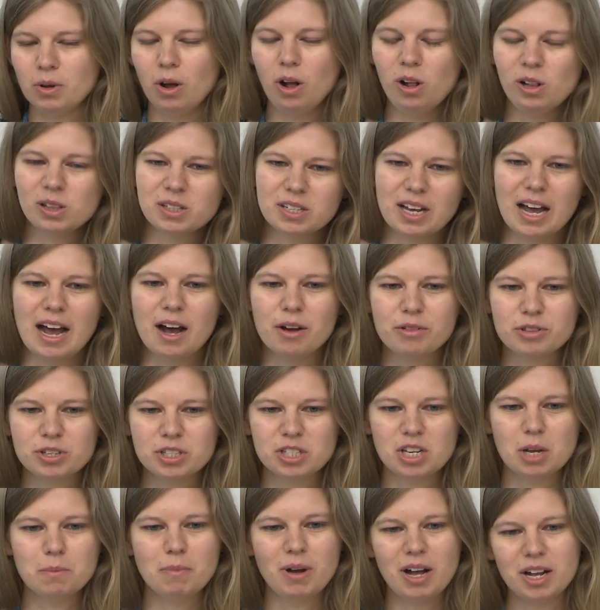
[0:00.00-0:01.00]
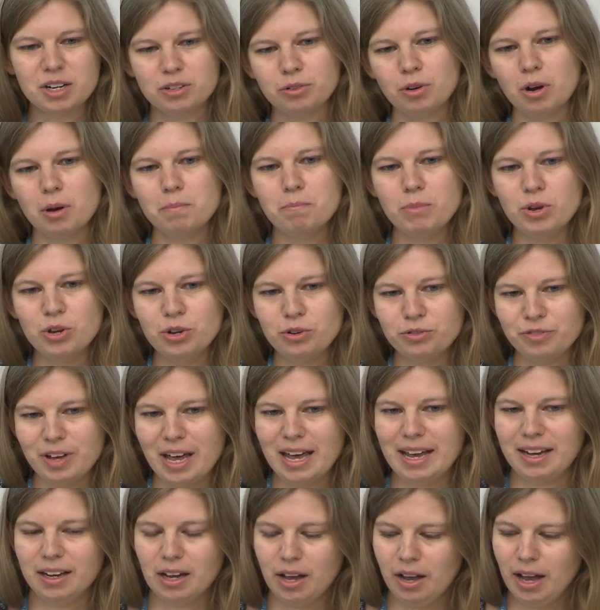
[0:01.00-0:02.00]
alter how the stomata are
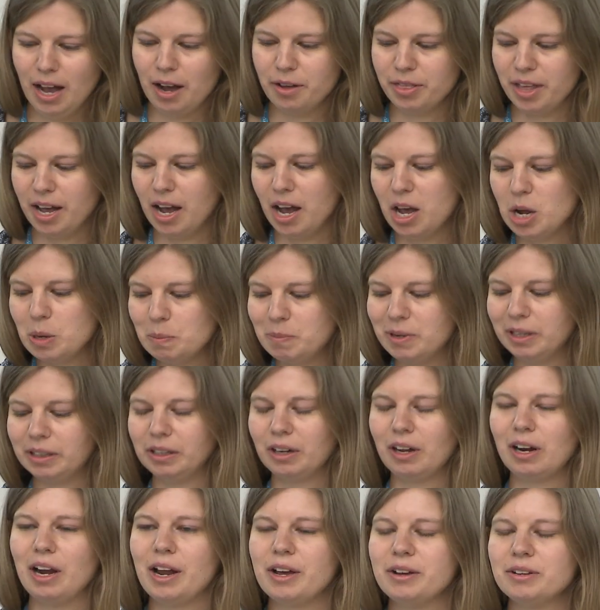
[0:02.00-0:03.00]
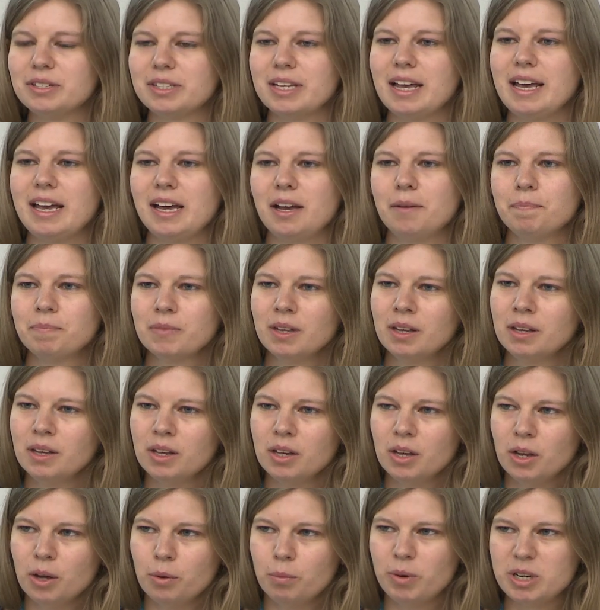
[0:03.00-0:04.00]
moving, how they are opening and closing,
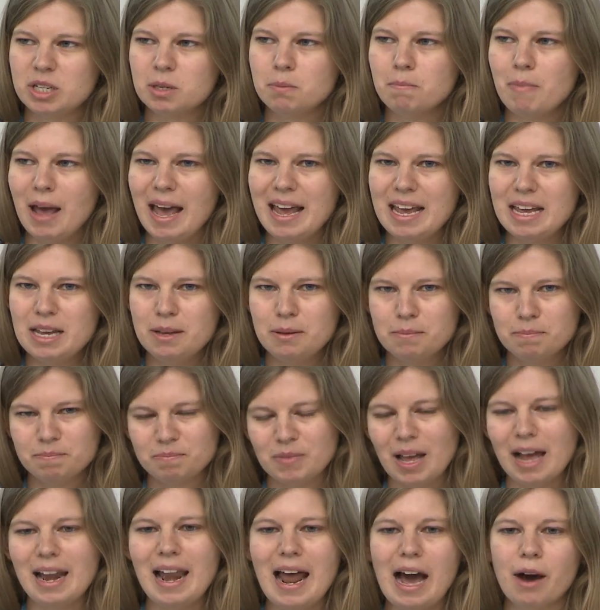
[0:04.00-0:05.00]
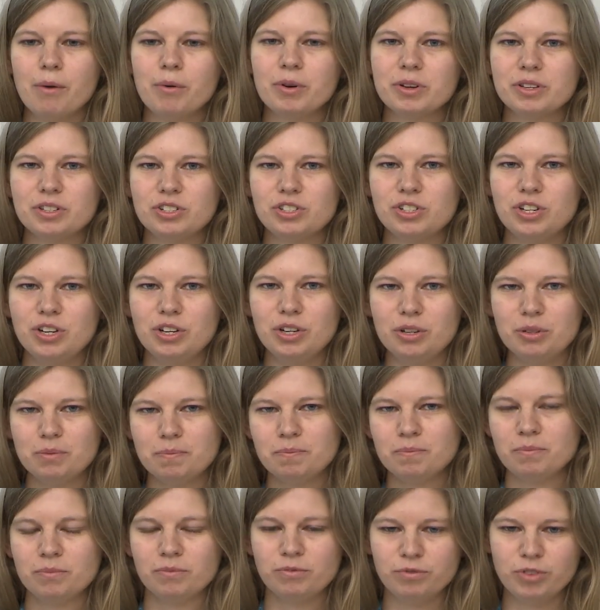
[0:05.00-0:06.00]
which may allow us
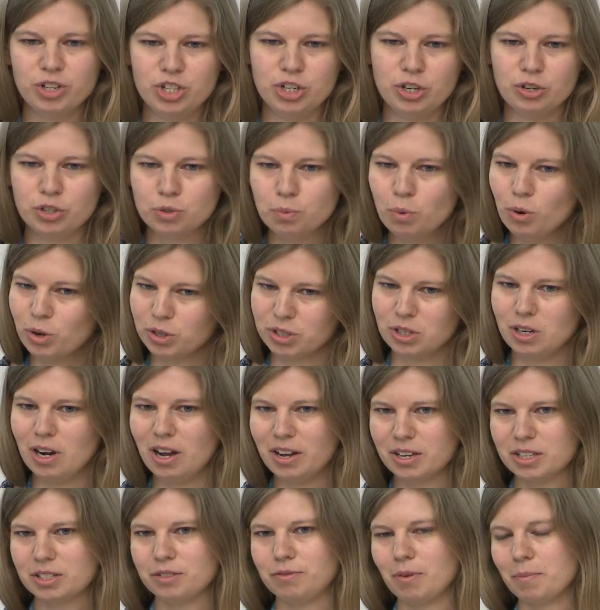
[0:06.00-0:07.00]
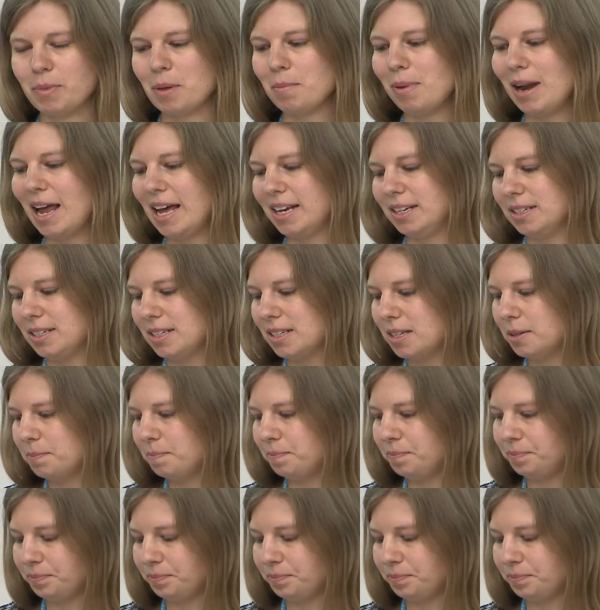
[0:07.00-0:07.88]
to reduce water loss from the plant.